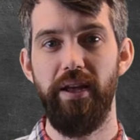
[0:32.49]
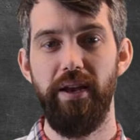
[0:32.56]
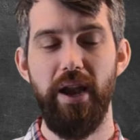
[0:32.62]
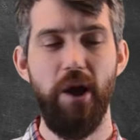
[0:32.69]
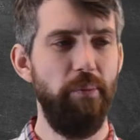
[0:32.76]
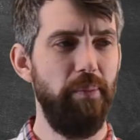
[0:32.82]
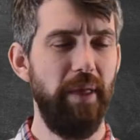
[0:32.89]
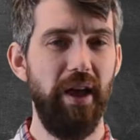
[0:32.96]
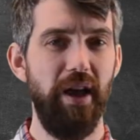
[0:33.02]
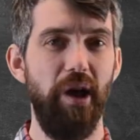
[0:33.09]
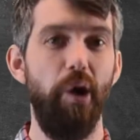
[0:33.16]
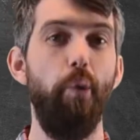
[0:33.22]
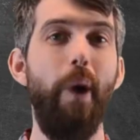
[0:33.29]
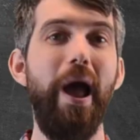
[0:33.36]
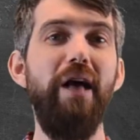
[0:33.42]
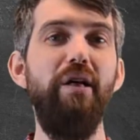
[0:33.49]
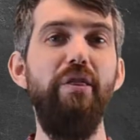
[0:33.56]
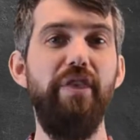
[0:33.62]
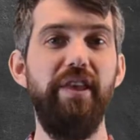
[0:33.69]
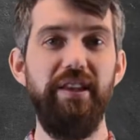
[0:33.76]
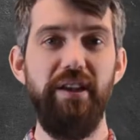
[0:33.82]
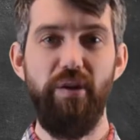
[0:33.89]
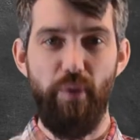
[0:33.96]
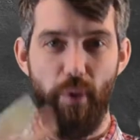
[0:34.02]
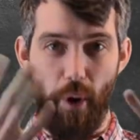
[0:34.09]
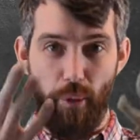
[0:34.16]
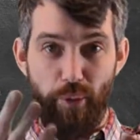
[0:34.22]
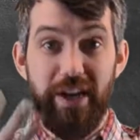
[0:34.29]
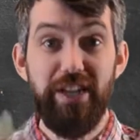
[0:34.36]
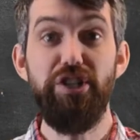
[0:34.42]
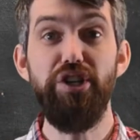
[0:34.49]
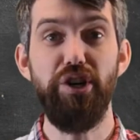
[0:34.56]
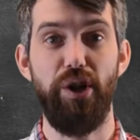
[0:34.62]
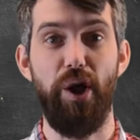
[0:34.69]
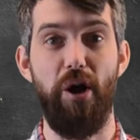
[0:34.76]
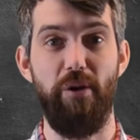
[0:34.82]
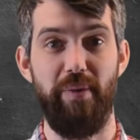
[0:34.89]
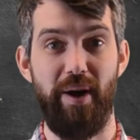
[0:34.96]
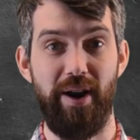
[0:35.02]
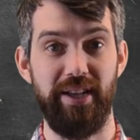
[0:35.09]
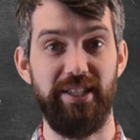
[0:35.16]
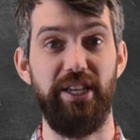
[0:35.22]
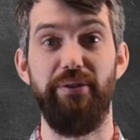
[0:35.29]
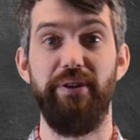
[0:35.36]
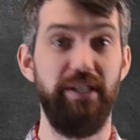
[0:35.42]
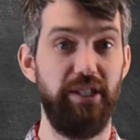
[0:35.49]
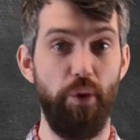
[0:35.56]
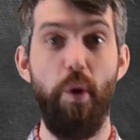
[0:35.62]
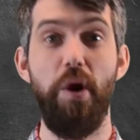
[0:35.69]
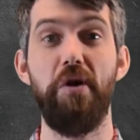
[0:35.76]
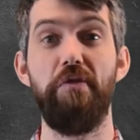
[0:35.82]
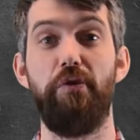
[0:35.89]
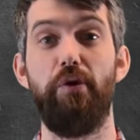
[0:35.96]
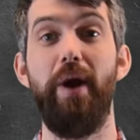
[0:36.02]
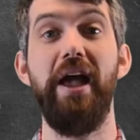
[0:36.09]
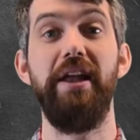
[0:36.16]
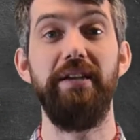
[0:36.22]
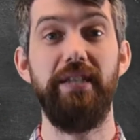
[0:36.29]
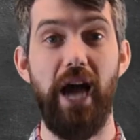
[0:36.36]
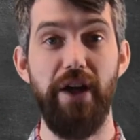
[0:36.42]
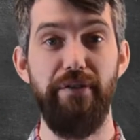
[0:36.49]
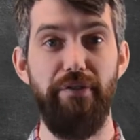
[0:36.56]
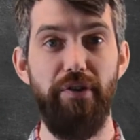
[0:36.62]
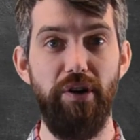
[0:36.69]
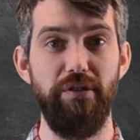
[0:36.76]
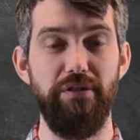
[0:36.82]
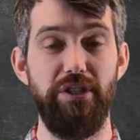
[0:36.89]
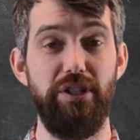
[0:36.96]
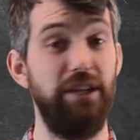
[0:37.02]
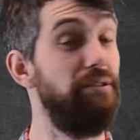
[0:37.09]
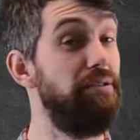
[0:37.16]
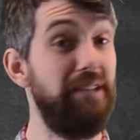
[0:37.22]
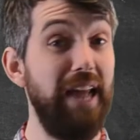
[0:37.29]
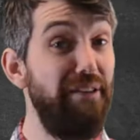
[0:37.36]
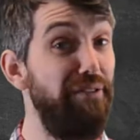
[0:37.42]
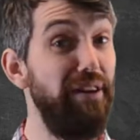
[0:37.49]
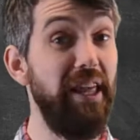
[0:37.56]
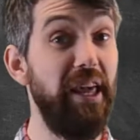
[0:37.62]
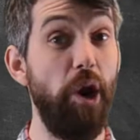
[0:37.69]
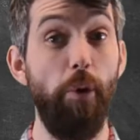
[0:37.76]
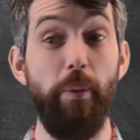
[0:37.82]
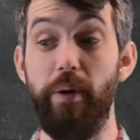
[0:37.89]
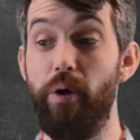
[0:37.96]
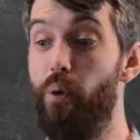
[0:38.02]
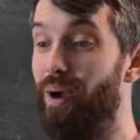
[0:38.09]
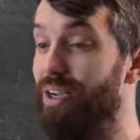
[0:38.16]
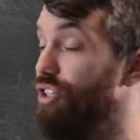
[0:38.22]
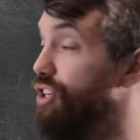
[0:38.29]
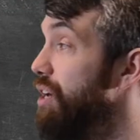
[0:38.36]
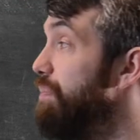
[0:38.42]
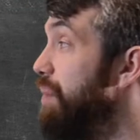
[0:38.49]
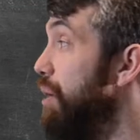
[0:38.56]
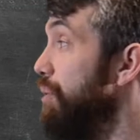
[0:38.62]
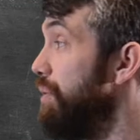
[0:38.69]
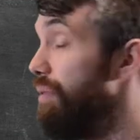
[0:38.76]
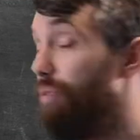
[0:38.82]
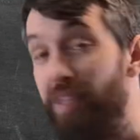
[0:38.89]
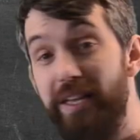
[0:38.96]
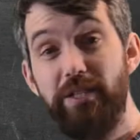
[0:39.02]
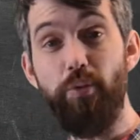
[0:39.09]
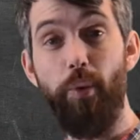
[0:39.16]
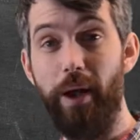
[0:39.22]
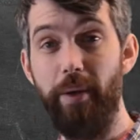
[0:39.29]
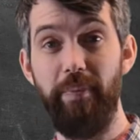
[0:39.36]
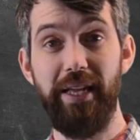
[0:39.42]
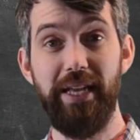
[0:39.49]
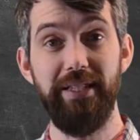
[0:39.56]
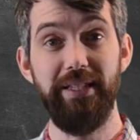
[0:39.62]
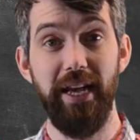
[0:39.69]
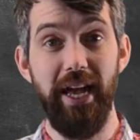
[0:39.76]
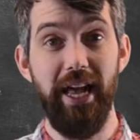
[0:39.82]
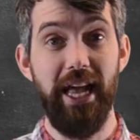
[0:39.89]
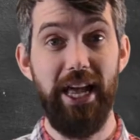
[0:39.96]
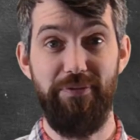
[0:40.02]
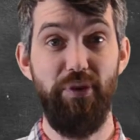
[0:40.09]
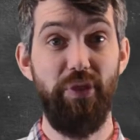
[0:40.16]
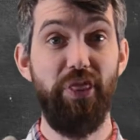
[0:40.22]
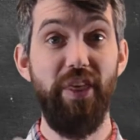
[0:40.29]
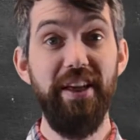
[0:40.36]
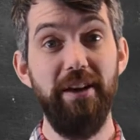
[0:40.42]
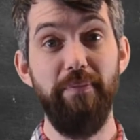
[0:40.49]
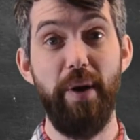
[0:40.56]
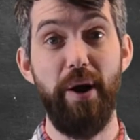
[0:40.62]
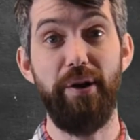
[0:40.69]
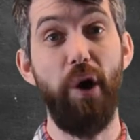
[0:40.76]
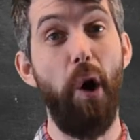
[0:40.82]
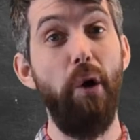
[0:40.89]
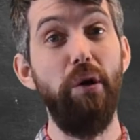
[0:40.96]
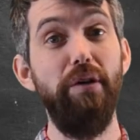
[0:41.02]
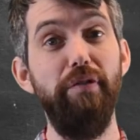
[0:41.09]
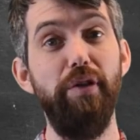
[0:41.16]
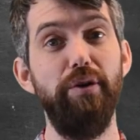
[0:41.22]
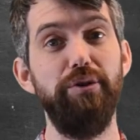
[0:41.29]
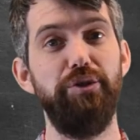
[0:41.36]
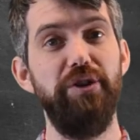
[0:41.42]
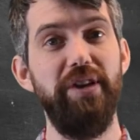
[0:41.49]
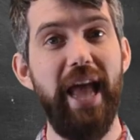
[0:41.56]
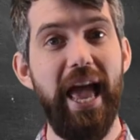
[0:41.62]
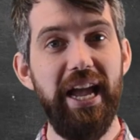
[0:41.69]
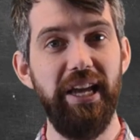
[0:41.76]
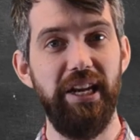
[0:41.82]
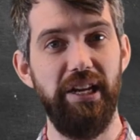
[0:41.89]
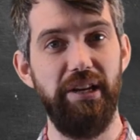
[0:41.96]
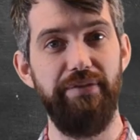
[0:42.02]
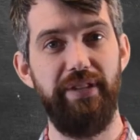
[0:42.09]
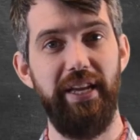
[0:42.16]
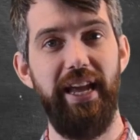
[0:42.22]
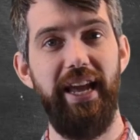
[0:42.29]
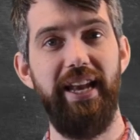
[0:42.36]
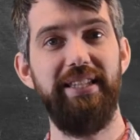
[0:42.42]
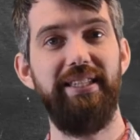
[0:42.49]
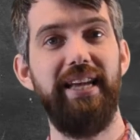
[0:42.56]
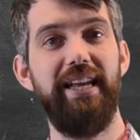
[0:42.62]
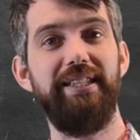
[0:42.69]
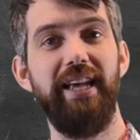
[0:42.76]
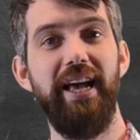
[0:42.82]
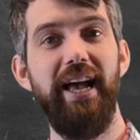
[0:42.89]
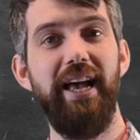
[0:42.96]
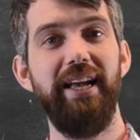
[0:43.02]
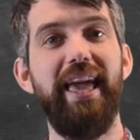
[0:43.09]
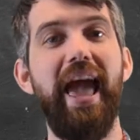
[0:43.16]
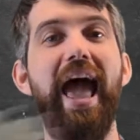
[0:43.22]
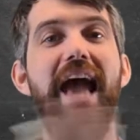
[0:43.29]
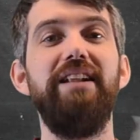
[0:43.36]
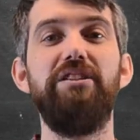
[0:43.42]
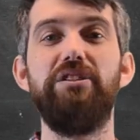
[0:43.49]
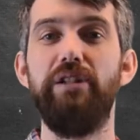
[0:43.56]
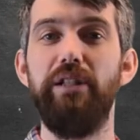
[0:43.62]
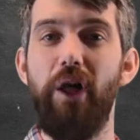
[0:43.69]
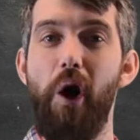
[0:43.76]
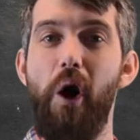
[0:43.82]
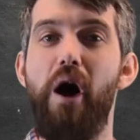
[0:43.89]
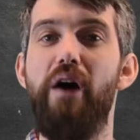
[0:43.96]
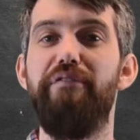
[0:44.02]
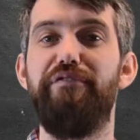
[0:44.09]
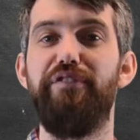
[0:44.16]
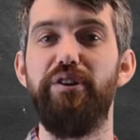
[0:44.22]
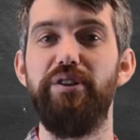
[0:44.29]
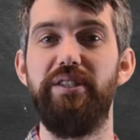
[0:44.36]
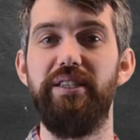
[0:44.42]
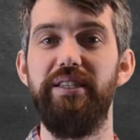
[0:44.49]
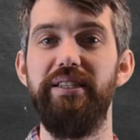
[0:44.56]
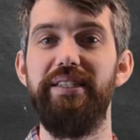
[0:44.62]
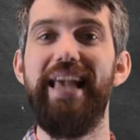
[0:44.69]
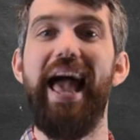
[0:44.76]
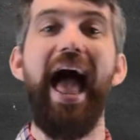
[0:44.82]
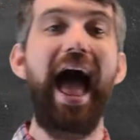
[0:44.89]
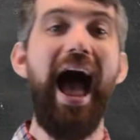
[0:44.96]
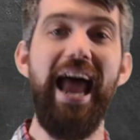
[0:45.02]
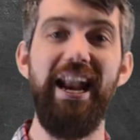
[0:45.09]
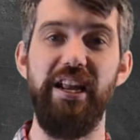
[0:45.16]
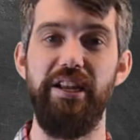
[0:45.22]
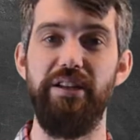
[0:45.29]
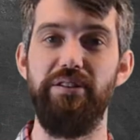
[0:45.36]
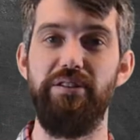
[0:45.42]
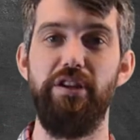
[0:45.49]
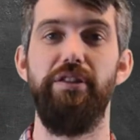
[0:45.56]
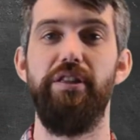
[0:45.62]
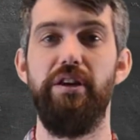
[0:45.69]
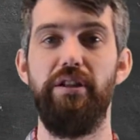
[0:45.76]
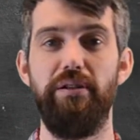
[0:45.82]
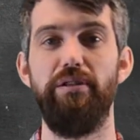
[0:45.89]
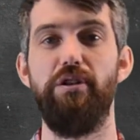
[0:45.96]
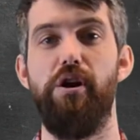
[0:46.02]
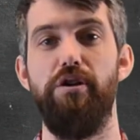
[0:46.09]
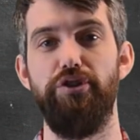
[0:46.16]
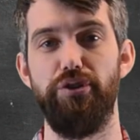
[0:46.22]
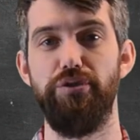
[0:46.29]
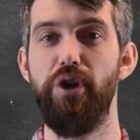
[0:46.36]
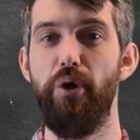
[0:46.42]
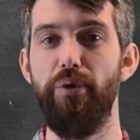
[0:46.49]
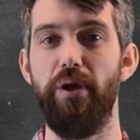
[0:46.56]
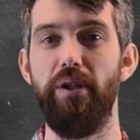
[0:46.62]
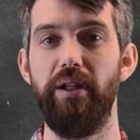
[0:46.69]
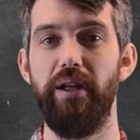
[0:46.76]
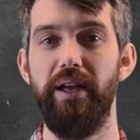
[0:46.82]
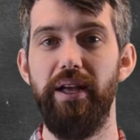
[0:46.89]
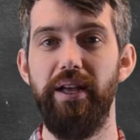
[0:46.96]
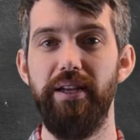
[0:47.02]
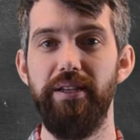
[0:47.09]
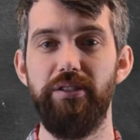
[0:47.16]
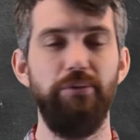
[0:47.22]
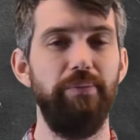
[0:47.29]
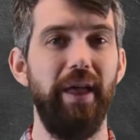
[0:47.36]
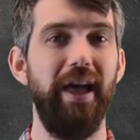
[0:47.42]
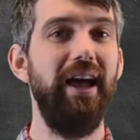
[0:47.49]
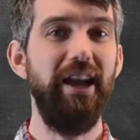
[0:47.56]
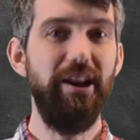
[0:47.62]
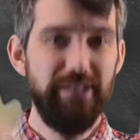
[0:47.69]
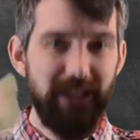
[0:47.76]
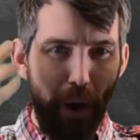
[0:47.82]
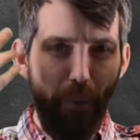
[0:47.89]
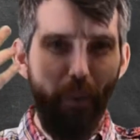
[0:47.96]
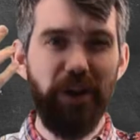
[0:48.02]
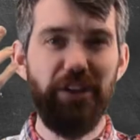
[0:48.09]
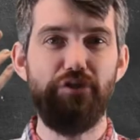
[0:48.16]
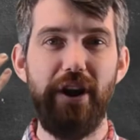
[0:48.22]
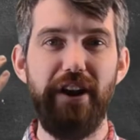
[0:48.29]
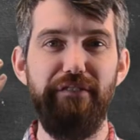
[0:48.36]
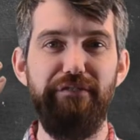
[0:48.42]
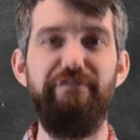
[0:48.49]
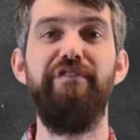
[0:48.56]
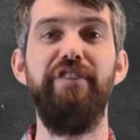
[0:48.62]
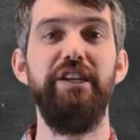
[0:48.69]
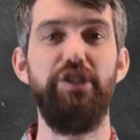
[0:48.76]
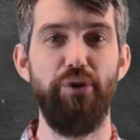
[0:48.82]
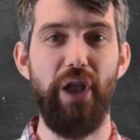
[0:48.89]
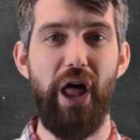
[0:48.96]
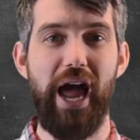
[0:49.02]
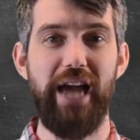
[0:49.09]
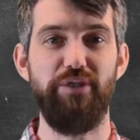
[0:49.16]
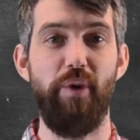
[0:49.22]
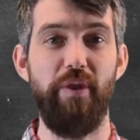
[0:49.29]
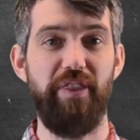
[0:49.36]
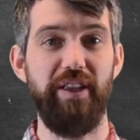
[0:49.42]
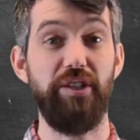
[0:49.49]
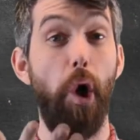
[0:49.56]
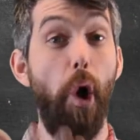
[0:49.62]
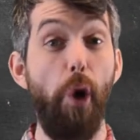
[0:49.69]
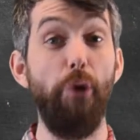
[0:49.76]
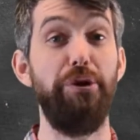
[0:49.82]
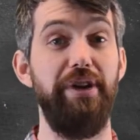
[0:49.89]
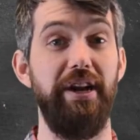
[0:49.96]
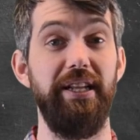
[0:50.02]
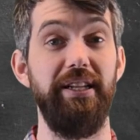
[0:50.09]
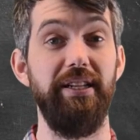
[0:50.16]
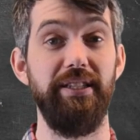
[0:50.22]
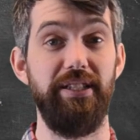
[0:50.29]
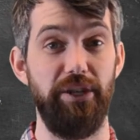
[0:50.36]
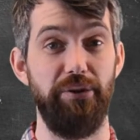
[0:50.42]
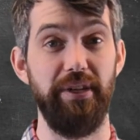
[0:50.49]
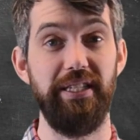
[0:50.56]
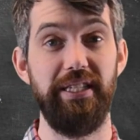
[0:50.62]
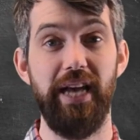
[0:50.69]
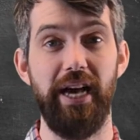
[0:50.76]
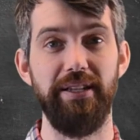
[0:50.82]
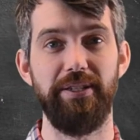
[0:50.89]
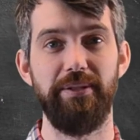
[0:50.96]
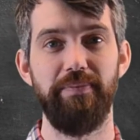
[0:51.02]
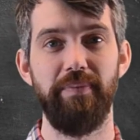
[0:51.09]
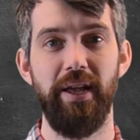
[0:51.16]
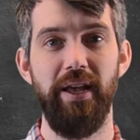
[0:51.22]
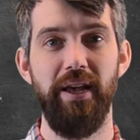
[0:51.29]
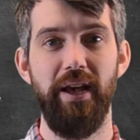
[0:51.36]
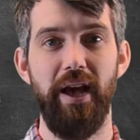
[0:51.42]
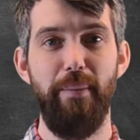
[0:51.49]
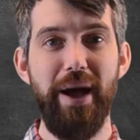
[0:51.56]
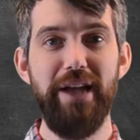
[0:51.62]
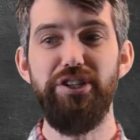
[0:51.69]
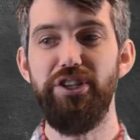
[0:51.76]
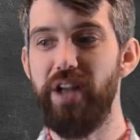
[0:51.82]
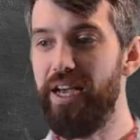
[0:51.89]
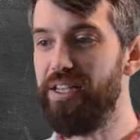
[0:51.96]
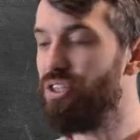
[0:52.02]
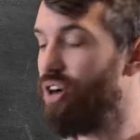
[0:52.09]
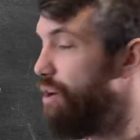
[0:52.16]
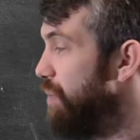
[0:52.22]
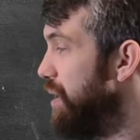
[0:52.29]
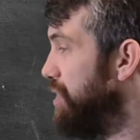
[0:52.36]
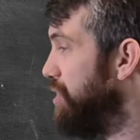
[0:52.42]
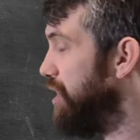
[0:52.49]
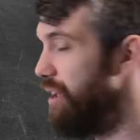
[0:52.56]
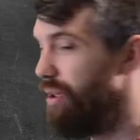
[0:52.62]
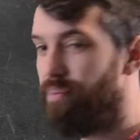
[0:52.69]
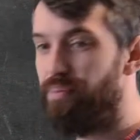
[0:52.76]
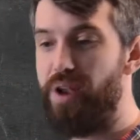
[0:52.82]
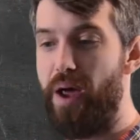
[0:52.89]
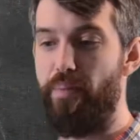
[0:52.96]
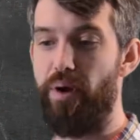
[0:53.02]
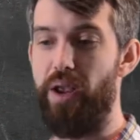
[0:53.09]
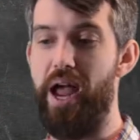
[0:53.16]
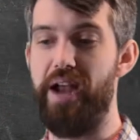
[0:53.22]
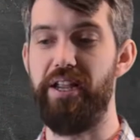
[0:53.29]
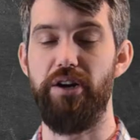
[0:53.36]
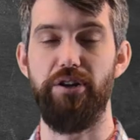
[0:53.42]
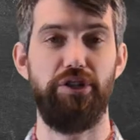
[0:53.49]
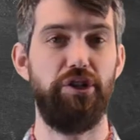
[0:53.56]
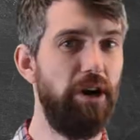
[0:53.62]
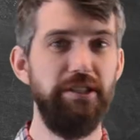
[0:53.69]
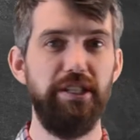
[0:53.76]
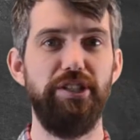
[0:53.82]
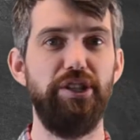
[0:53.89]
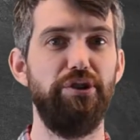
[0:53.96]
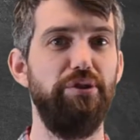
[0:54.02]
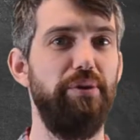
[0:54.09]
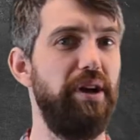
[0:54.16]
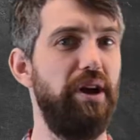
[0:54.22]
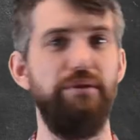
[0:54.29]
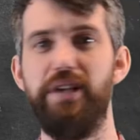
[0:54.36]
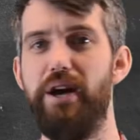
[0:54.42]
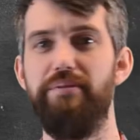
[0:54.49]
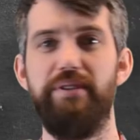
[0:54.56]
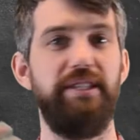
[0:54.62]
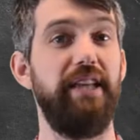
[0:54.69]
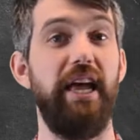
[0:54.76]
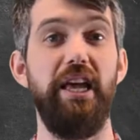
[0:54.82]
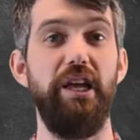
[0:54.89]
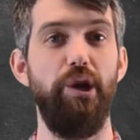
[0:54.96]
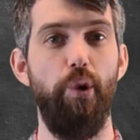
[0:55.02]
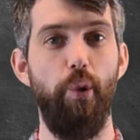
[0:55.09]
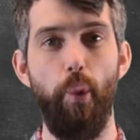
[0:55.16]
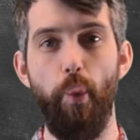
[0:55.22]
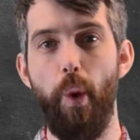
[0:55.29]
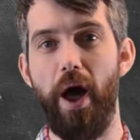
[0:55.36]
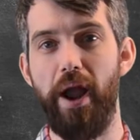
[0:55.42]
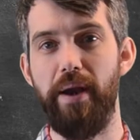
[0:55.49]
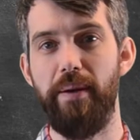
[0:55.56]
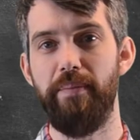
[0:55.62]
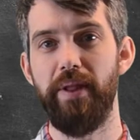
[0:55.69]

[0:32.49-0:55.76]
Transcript: Now, while the original harmonic series, the 1/n, diverged, there's definitely an open question about this one, because if you think about it, all of those negatives, in a sense, cancel off versus adding to the larger total. So here's how I want to try to visualize what this alternating series does. Imagine I start with the number line here. Starts at 0 and goes out to, say, 1.